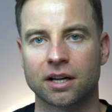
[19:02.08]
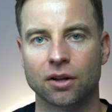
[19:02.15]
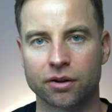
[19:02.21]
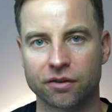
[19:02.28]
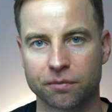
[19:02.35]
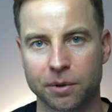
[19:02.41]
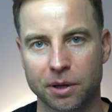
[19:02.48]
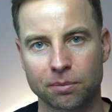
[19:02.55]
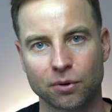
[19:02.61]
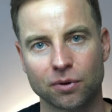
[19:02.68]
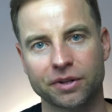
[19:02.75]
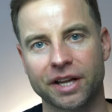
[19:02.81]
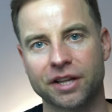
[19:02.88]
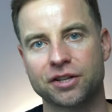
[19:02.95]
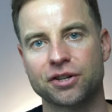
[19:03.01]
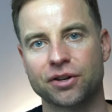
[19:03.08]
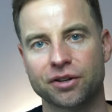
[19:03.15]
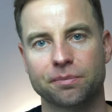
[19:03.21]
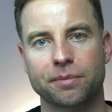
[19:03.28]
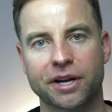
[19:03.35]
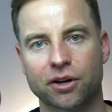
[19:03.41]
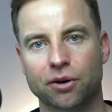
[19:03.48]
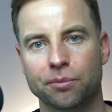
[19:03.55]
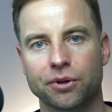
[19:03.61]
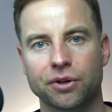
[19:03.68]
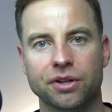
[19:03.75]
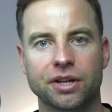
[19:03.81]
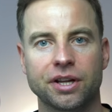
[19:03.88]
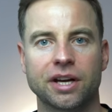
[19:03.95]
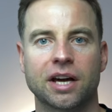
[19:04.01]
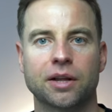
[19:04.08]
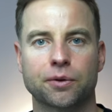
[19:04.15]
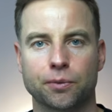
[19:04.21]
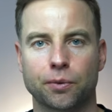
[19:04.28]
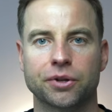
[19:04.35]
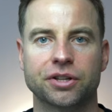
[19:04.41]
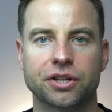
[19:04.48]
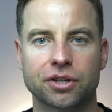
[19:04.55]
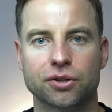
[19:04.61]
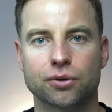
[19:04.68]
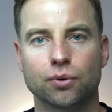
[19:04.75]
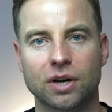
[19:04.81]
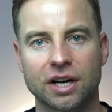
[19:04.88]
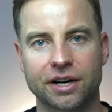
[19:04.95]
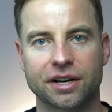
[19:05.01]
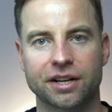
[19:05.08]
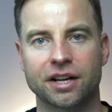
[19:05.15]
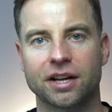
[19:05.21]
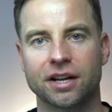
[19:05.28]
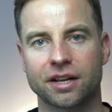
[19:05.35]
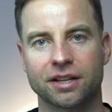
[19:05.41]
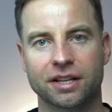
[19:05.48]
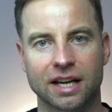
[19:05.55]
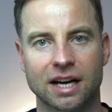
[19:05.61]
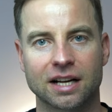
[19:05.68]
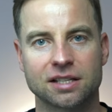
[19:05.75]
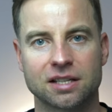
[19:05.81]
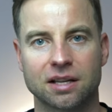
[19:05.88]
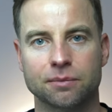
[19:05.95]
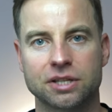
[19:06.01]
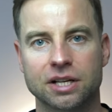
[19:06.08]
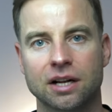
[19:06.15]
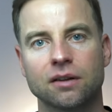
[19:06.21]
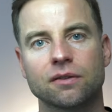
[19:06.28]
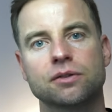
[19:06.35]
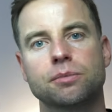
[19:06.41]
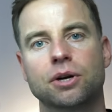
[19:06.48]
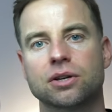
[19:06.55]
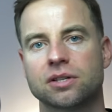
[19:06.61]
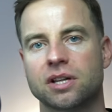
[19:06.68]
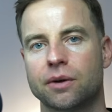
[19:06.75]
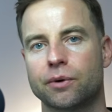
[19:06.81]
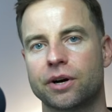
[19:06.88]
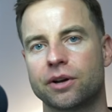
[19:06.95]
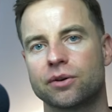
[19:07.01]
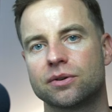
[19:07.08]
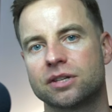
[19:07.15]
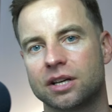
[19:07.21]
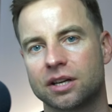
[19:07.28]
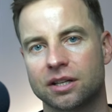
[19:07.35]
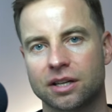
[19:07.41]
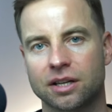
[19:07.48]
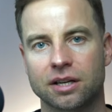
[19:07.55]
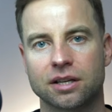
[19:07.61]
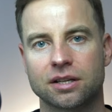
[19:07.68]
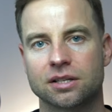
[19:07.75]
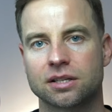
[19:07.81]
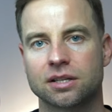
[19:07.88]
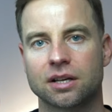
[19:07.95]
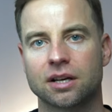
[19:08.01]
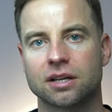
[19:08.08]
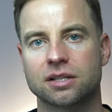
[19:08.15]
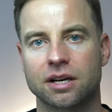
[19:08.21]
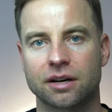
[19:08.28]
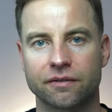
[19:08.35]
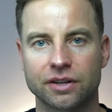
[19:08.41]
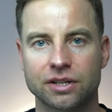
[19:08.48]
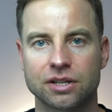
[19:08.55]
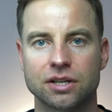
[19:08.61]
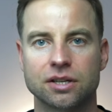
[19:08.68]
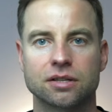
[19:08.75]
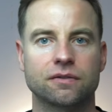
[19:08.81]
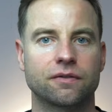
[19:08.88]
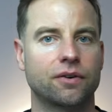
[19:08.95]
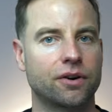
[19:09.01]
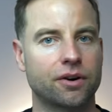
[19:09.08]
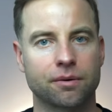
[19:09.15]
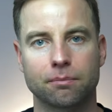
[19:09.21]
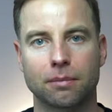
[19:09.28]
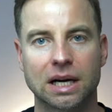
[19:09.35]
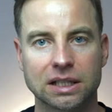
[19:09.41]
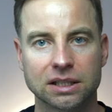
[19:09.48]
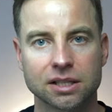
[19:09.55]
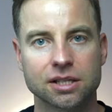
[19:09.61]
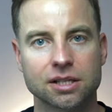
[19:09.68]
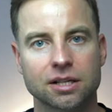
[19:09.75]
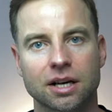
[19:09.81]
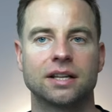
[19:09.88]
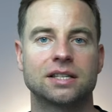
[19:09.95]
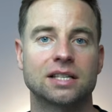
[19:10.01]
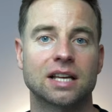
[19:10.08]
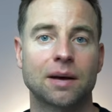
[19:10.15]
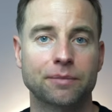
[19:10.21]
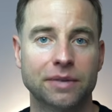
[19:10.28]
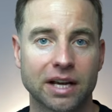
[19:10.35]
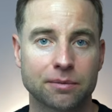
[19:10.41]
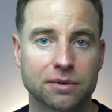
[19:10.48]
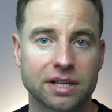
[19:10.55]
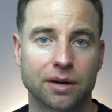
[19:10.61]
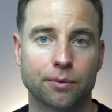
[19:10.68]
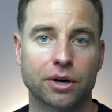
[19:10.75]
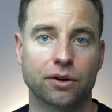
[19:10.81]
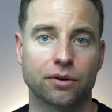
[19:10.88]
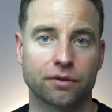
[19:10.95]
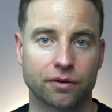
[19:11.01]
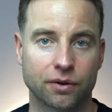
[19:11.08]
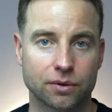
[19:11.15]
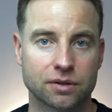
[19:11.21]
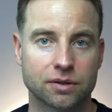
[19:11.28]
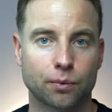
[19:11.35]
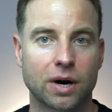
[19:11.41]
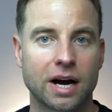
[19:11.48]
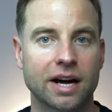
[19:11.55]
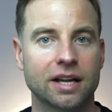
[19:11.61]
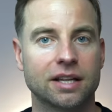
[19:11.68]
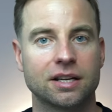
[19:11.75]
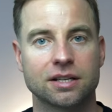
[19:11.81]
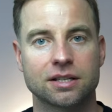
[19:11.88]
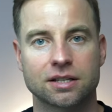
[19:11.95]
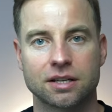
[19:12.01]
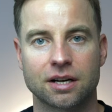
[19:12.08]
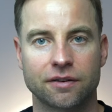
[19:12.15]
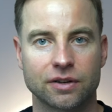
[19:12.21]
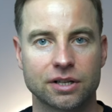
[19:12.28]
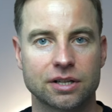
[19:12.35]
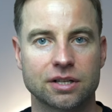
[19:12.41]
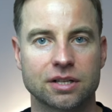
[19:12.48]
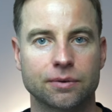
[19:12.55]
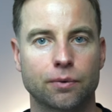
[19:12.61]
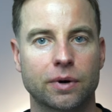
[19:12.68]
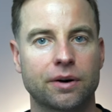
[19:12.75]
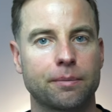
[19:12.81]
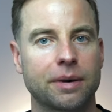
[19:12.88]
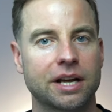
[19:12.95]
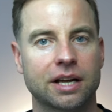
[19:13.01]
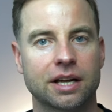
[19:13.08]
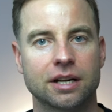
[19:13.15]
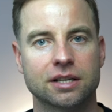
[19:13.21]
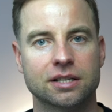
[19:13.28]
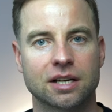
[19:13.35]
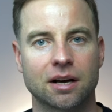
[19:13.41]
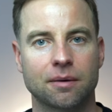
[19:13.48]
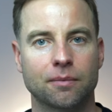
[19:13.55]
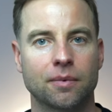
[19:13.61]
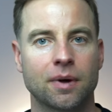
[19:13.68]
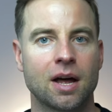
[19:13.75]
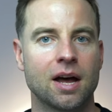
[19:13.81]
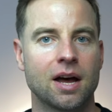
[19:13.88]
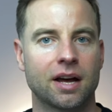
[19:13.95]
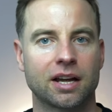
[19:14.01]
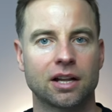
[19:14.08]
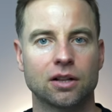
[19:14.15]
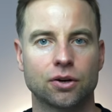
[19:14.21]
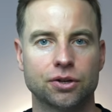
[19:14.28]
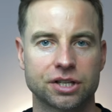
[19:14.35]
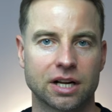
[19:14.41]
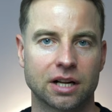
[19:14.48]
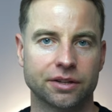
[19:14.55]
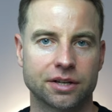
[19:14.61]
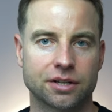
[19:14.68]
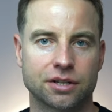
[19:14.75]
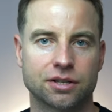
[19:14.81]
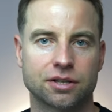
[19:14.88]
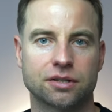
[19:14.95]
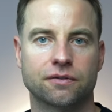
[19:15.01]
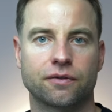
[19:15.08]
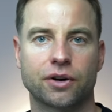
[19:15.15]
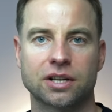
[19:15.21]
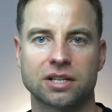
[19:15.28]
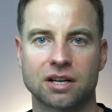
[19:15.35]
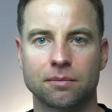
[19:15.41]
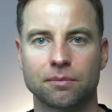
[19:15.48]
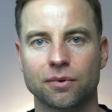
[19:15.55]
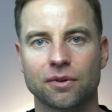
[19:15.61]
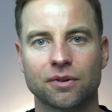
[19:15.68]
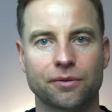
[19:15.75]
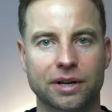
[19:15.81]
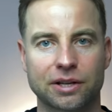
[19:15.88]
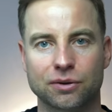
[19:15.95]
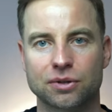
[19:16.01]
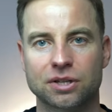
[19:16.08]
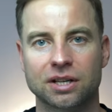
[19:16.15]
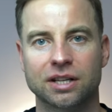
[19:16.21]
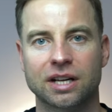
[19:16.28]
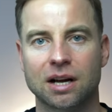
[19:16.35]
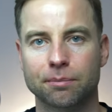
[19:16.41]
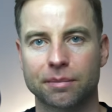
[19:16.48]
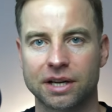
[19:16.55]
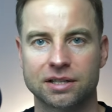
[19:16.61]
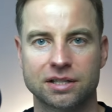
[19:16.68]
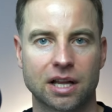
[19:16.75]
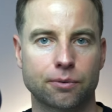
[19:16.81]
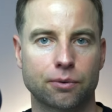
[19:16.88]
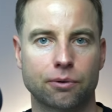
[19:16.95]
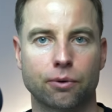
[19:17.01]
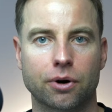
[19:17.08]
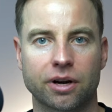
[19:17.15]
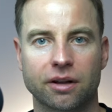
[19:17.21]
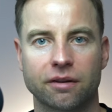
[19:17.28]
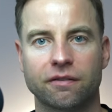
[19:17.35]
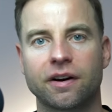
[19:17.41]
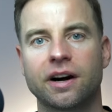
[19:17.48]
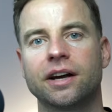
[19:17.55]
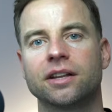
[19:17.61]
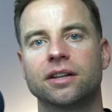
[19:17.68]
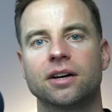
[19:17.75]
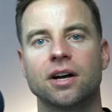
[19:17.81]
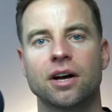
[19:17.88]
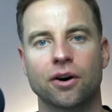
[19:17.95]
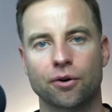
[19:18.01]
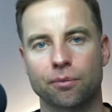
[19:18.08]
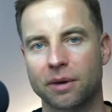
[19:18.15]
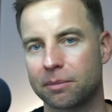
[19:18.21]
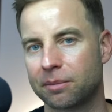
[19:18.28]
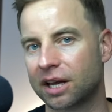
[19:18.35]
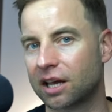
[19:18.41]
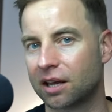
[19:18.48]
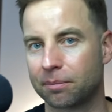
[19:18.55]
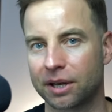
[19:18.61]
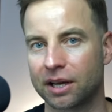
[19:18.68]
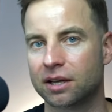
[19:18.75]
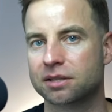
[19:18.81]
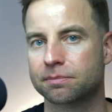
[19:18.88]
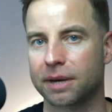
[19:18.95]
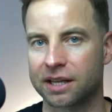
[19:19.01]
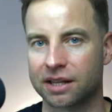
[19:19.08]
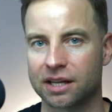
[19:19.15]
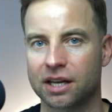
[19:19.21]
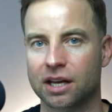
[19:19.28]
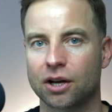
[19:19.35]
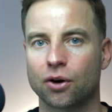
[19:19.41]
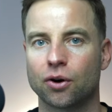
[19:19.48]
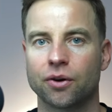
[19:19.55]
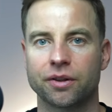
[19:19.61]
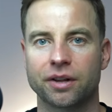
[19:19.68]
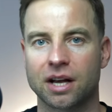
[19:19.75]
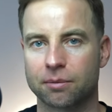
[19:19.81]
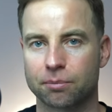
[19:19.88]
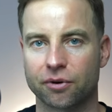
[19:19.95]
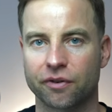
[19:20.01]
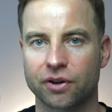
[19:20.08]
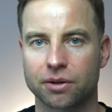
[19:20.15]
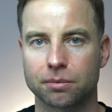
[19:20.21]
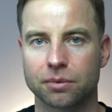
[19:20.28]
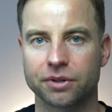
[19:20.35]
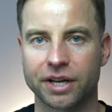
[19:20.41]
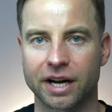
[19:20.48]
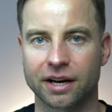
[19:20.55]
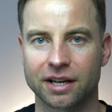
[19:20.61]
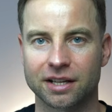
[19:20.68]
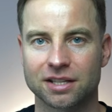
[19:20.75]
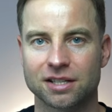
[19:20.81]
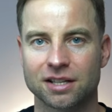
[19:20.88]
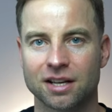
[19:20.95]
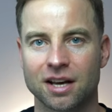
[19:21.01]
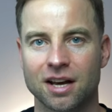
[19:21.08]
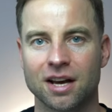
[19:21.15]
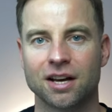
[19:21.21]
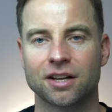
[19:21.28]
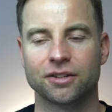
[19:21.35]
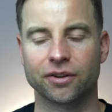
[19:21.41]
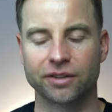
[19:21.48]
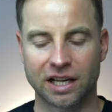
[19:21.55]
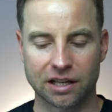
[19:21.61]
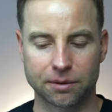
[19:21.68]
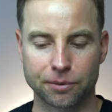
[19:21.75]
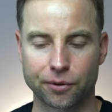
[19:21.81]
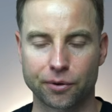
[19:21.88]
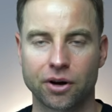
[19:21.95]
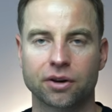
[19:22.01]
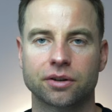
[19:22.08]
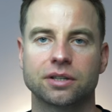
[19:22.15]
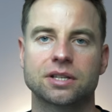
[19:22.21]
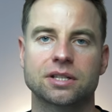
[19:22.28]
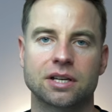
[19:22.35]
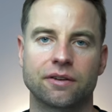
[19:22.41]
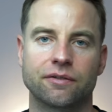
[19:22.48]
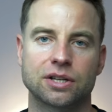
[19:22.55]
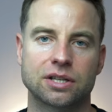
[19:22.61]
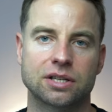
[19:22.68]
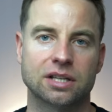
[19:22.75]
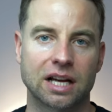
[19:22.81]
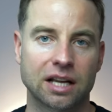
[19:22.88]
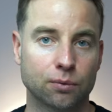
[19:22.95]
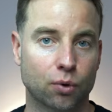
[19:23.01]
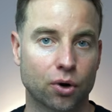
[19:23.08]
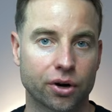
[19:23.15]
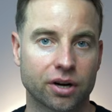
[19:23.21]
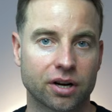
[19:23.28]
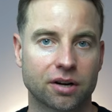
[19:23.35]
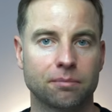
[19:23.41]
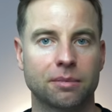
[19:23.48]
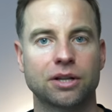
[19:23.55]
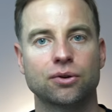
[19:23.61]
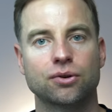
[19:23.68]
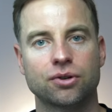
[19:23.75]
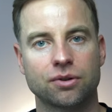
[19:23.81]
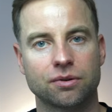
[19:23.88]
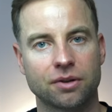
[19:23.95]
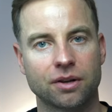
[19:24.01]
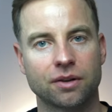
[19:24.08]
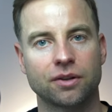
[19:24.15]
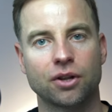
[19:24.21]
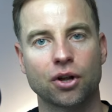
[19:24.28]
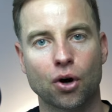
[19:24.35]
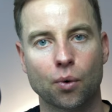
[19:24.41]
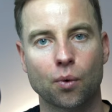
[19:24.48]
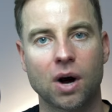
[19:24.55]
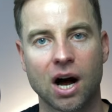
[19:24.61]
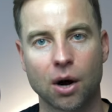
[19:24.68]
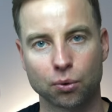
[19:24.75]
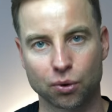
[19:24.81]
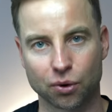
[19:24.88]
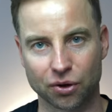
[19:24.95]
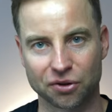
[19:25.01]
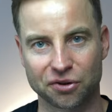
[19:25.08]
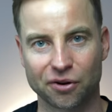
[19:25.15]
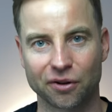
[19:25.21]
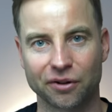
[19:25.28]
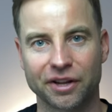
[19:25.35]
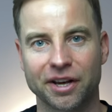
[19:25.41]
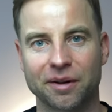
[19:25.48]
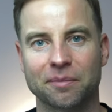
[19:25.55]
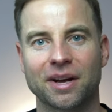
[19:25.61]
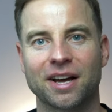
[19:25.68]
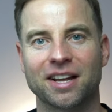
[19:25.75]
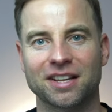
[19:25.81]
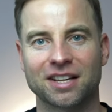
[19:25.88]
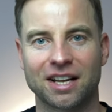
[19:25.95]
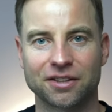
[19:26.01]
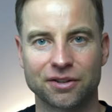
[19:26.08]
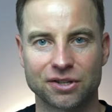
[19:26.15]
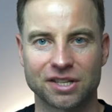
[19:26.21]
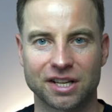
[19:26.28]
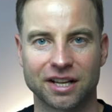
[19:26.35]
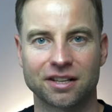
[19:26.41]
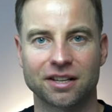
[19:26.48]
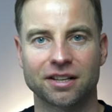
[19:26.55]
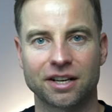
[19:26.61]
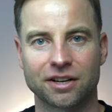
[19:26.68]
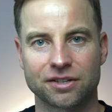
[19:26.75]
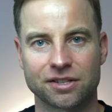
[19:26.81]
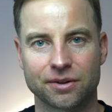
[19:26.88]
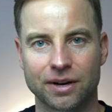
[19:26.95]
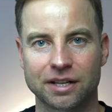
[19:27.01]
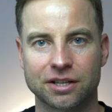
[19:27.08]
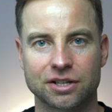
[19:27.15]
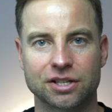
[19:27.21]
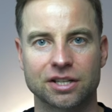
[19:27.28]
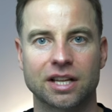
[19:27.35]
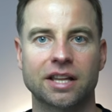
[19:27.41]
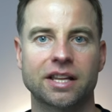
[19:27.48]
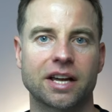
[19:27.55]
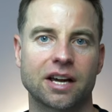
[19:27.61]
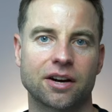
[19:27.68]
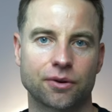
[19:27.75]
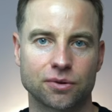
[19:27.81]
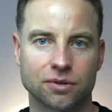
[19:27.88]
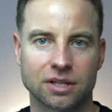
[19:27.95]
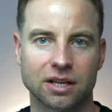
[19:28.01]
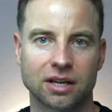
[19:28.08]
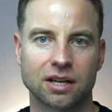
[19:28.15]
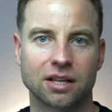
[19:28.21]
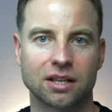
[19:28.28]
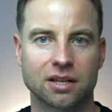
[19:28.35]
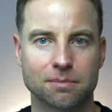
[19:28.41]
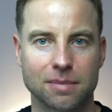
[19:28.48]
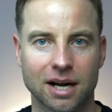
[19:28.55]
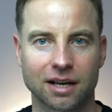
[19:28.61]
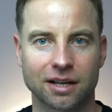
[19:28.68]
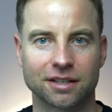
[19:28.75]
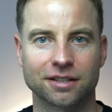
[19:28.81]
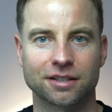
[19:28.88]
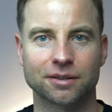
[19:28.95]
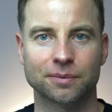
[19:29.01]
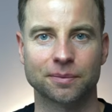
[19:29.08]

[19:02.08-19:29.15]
a lot of people that joined my community and wanted to learn the ads themselves because they were using these services for months, and sometimes they were confused why these services were making some illogical decisions. For example, reducing the campaigns that were working fine, or maybe keeping spending on unprofitable targets. Don't get me wrong, these services can work, but you should know how to control them and understand their strategy that they are using in the backend.